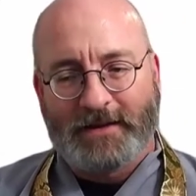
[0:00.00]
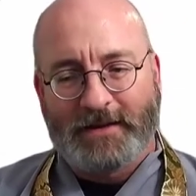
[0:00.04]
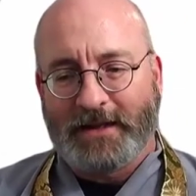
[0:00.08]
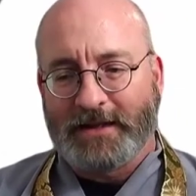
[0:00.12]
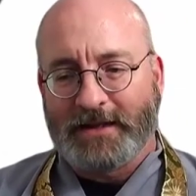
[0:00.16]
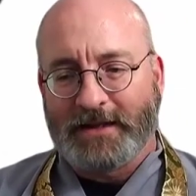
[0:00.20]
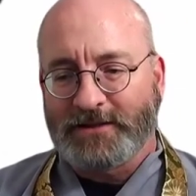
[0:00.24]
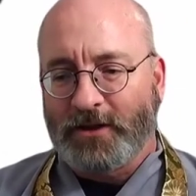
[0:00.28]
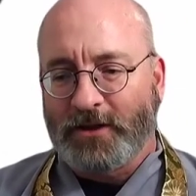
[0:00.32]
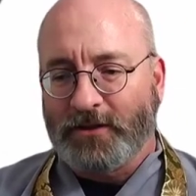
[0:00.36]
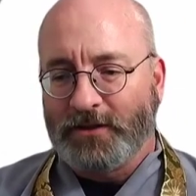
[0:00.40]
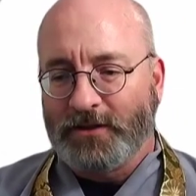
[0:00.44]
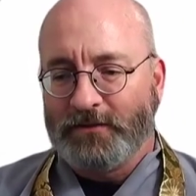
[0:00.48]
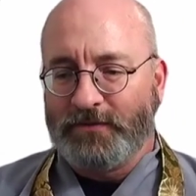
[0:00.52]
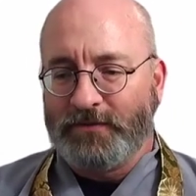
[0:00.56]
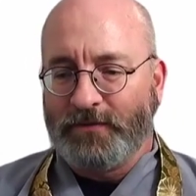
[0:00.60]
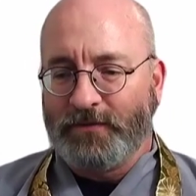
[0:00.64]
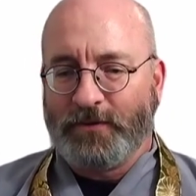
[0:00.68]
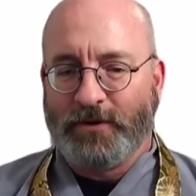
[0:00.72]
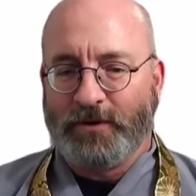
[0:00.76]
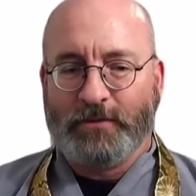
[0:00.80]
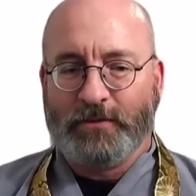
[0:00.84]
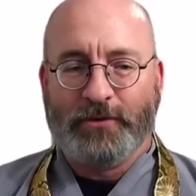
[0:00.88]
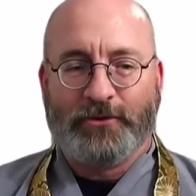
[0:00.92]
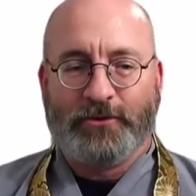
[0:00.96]
It's all in the
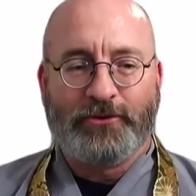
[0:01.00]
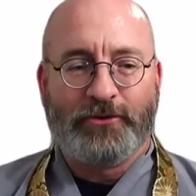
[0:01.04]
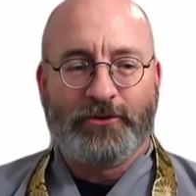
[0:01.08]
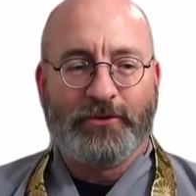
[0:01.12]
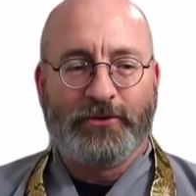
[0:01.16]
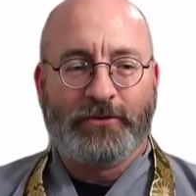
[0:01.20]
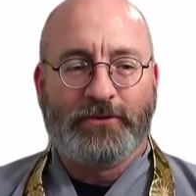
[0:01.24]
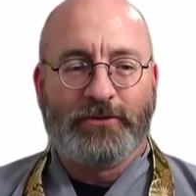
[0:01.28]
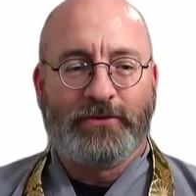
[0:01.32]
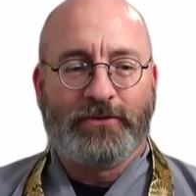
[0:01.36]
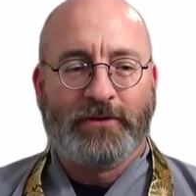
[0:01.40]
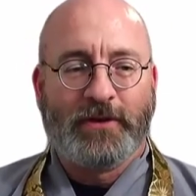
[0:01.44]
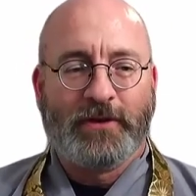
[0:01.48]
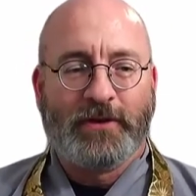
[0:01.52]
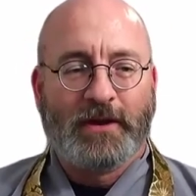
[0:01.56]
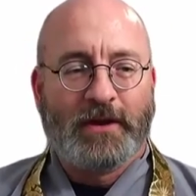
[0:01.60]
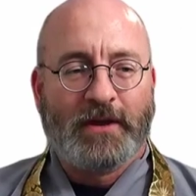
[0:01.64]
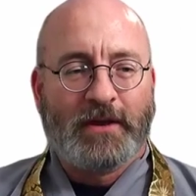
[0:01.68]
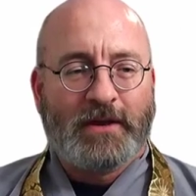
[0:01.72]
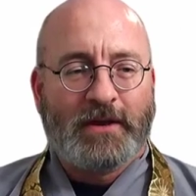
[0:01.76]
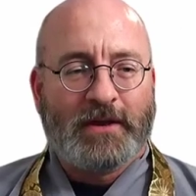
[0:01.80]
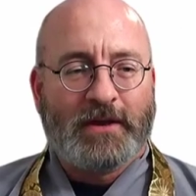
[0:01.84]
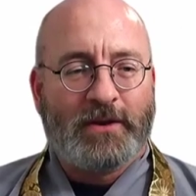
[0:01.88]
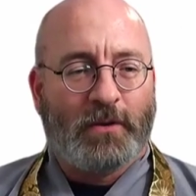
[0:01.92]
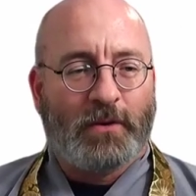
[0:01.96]
Four Noble Truths.
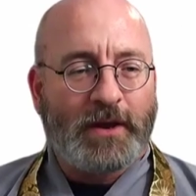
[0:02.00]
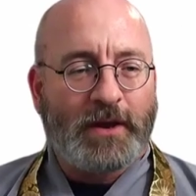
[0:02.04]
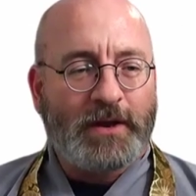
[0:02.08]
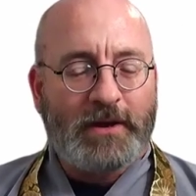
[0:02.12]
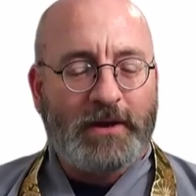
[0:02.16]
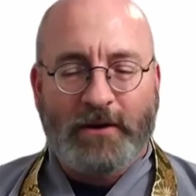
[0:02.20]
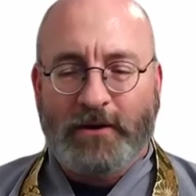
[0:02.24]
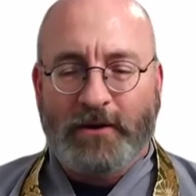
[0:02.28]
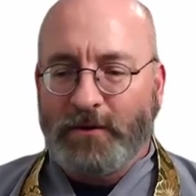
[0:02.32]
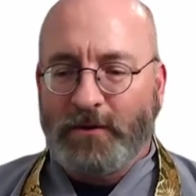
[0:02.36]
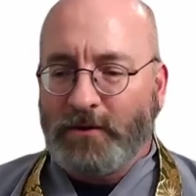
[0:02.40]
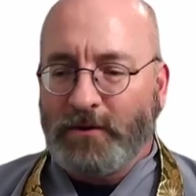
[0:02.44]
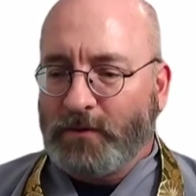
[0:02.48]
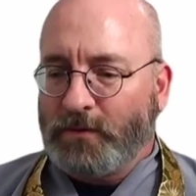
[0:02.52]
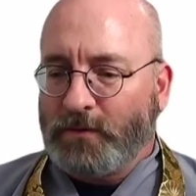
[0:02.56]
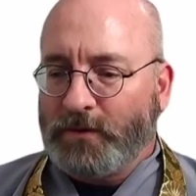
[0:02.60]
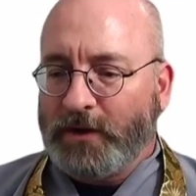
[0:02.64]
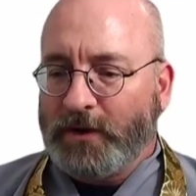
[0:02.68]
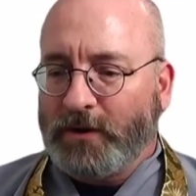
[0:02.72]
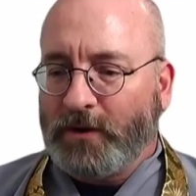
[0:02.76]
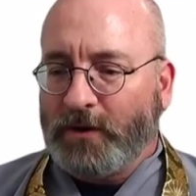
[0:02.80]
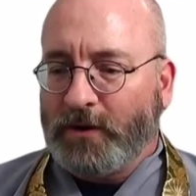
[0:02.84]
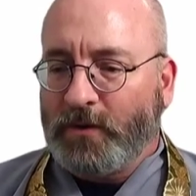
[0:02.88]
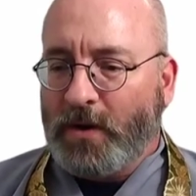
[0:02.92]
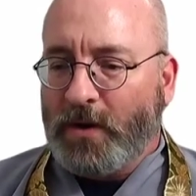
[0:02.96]
You want to
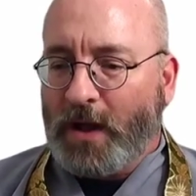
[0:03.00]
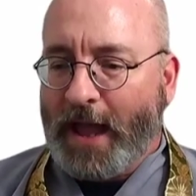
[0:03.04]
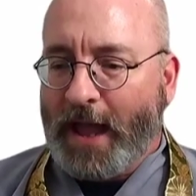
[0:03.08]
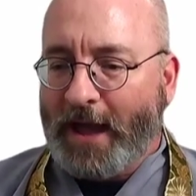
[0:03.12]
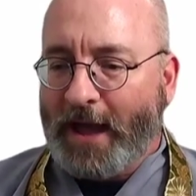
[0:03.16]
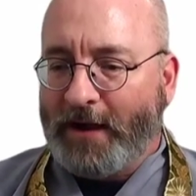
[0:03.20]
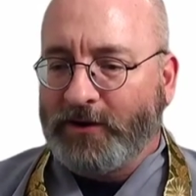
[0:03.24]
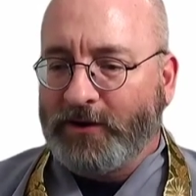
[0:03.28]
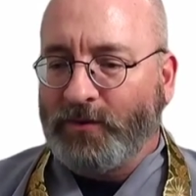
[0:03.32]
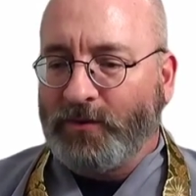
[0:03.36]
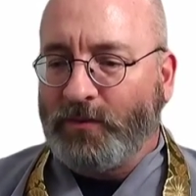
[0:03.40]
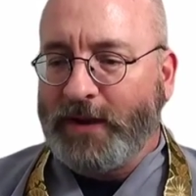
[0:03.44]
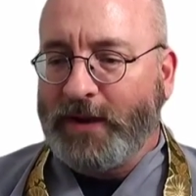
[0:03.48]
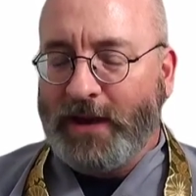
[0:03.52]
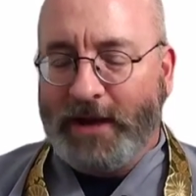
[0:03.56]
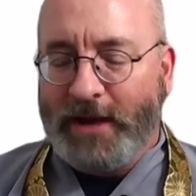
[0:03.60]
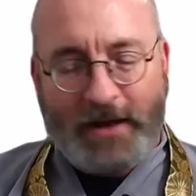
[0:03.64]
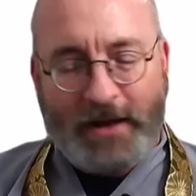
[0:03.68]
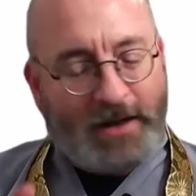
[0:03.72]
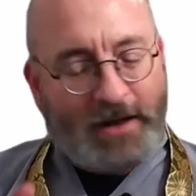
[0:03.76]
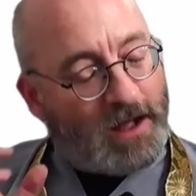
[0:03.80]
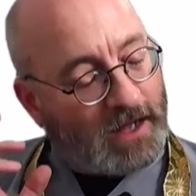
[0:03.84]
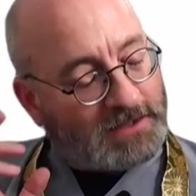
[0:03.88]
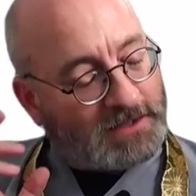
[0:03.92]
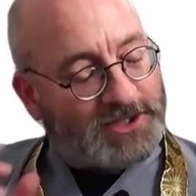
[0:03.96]
know, how do
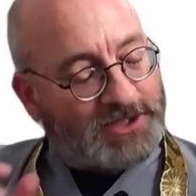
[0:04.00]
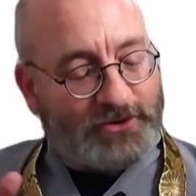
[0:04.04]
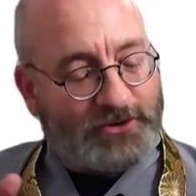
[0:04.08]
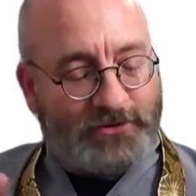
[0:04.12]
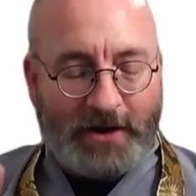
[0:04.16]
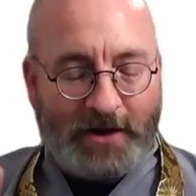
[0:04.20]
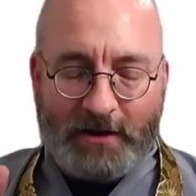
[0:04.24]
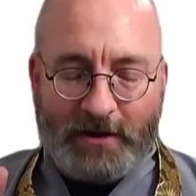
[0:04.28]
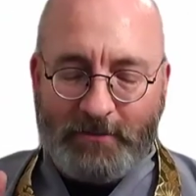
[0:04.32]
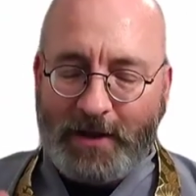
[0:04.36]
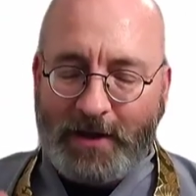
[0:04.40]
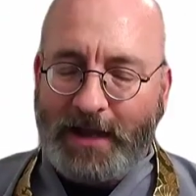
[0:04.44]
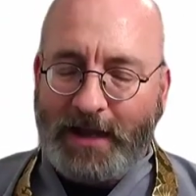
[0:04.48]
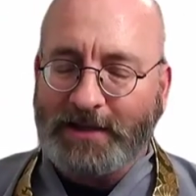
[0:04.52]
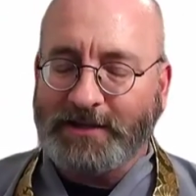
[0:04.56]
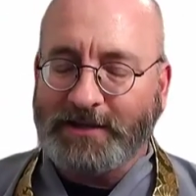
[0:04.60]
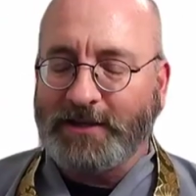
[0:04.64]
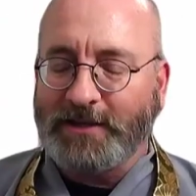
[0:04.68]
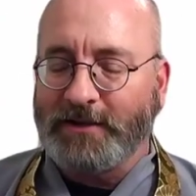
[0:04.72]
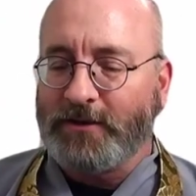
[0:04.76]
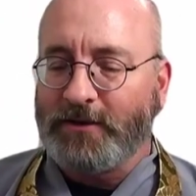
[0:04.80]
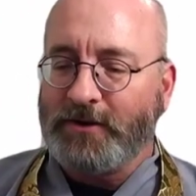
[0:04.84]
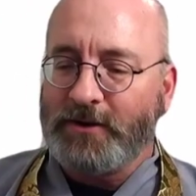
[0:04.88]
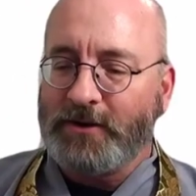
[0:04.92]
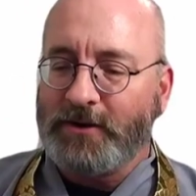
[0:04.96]
we concentrate our minds
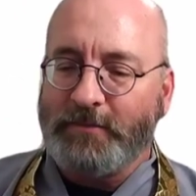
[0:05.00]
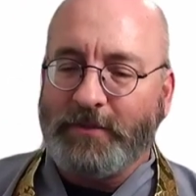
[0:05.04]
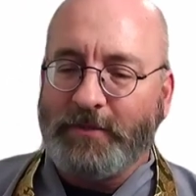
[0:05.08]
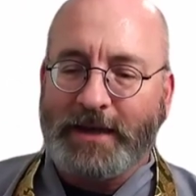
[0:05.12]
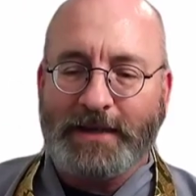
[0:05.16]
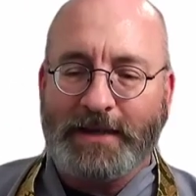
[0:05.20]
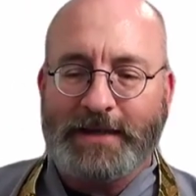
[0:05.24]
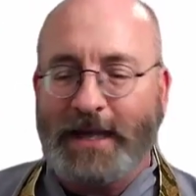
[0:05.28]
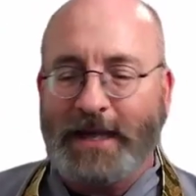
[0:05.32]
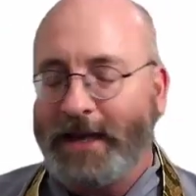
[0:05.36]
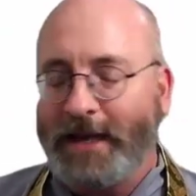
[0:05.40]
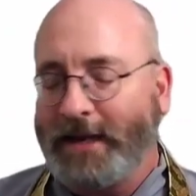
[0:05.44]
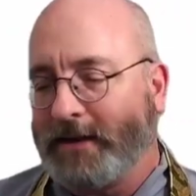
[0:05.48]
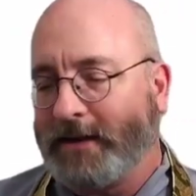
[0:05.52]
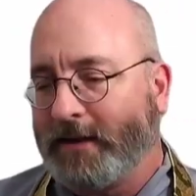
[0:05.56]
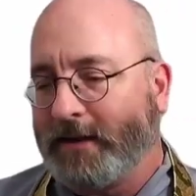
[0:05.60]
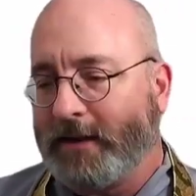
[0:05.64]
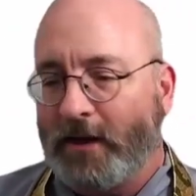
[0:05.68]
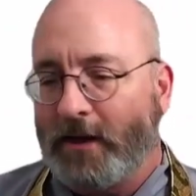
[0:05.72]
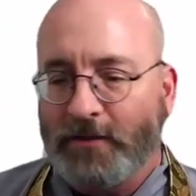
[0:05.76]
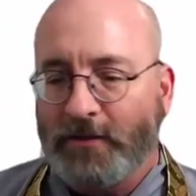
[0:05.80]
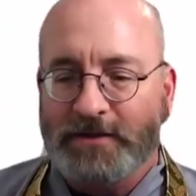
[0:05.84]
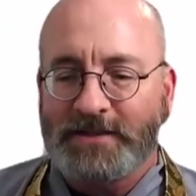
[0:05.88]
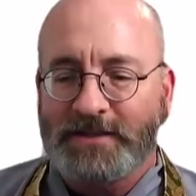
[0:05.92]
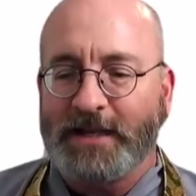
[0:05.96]
and learn to meditate and
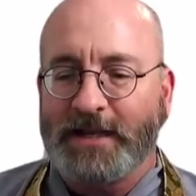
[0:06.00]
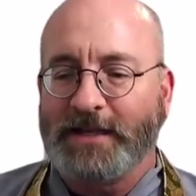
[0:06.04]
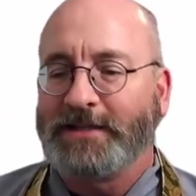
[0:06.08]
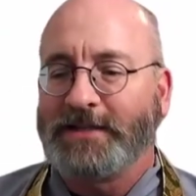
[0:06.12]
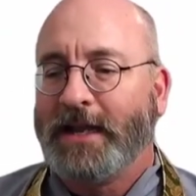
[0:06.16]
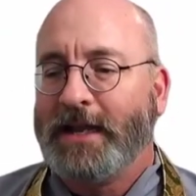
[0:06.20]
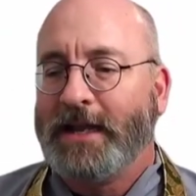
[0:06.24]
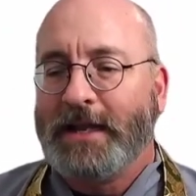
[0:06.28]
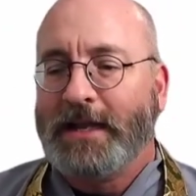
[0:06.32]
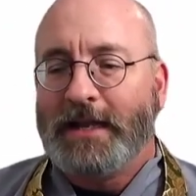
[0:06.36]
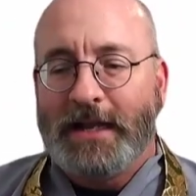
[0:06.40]
all those things?